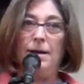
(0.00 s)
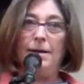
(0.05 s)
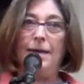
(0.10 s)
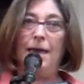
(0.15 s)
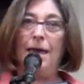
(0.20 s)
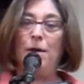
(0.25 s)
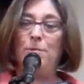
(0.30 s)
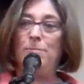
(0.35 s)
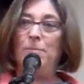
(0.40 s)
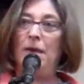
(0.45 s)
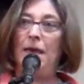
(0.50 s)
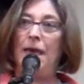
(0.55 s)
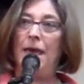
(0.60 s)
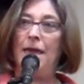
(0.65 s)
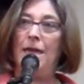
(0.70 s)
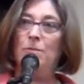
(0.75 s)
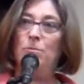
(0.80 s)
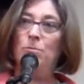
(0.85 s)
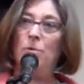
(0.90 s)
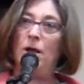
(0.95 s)

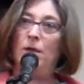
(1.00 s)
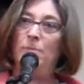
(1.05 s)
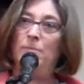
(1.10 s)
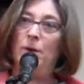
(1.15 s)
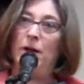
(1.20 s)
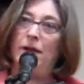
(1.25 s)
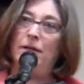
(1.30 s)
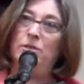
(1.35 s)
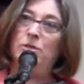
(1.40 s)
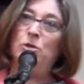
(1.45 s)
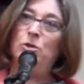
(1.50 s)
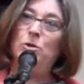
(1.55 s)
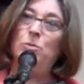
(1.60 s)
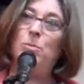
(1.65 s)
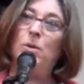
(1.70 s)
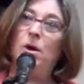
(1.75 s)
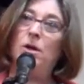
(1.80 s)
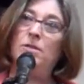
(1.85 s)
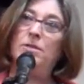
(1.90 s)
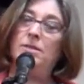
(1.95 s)
campaign run by 2
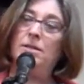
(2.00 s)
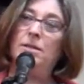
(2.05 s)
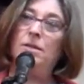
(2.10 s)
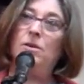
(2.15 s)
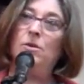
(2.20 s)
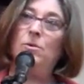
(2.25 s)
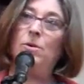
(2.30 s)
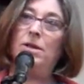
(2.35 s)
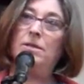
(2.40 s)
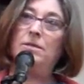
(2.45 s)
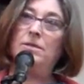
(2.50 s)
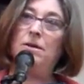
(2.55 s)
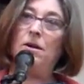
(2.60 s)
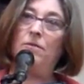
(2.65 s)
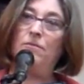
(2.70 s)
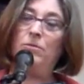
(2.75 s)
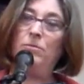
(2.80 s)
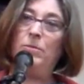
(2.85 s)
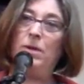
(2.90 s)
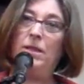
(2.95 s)
parts of the U.S.
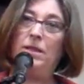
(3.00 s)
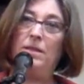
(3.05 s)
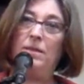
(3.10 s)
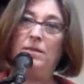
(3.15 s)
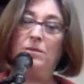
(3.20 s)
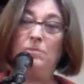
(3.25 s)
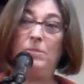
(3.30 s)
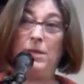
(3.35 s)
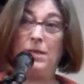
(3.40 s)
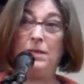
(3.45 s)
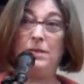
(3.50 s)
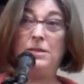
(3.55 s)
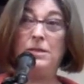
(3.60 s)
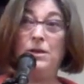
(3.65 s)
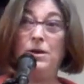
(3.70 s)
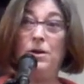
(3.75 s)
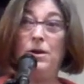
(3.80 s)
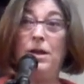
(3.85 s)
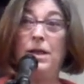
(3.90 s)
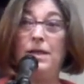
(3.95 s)
government, the
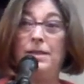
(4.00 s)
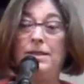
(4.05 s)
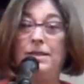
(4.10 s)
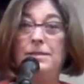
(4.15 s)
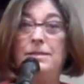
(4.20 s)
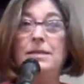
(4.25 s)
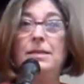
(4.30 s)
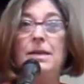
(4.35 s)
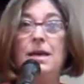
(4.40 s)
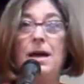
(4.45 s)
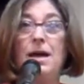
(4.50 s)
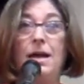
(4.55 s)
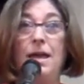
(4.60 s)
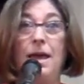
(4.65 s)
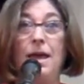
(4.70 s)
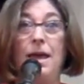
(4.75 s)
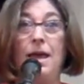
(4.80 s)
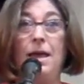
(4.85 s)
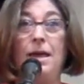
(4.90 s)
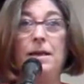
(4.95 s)
military and the
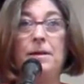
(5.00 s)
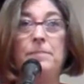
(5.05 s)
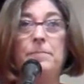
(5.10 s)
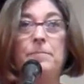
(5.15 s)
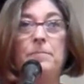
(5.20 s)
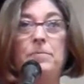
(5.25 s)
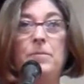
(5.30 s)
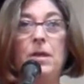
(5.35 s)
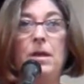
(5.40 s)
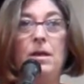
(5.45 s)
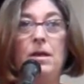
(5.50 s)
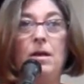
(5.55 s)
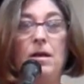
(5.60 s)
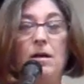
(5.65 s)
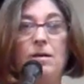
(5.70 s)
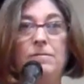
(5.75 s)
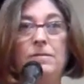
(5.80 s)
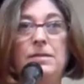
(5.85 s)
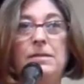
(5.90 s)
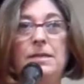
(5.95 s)
CIA,
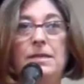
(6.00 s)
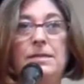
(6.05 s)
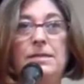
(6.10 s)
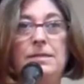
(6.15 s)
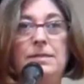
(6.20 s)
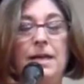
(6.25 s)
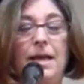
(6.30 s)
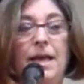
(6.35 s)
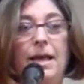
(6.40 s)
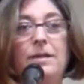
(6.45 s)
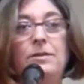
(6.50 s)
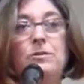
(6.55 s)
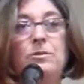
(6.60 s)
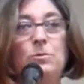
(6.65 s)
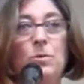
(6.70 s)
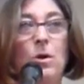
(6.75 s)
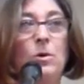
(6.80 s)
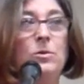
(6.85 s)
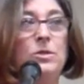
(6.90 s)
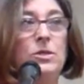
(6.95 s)
of sustained
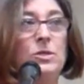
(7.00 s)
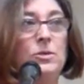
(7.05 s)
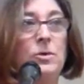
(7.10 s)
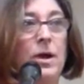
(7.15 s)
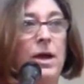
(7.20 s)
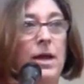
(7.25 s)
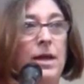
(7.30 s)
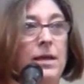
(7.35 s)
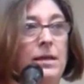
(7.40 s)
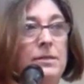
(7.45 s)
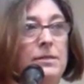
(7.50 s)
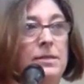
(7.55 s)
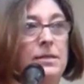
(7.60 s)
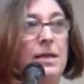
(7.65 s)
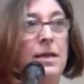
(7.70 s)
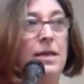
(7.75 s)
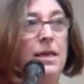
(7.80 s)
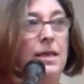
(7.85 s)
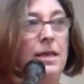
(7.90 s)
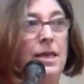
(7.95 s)
drone
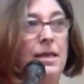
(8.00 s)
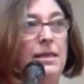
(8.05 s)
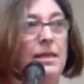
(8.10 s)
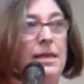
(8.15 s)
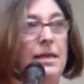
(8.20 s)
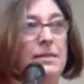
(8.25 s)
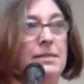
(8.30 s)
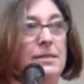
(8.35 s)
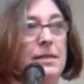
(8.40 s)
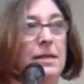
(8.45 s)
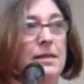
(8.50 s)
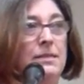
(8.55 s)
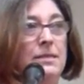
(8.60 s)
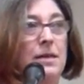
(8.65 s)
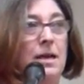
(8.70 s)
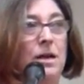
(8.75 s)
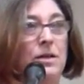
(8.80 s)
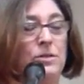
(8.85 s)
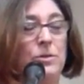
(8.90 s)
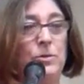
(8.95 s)
strikes in these
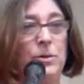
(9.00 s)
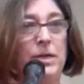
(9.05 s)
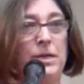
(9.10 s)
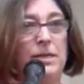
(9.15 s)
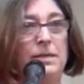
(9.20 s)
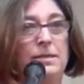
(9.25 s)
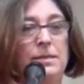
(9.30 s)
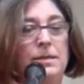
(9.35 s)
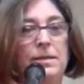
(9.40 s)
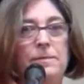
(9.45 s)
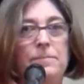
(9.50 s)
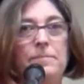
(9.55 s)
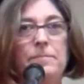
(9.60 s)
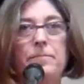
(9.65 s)
6 countries,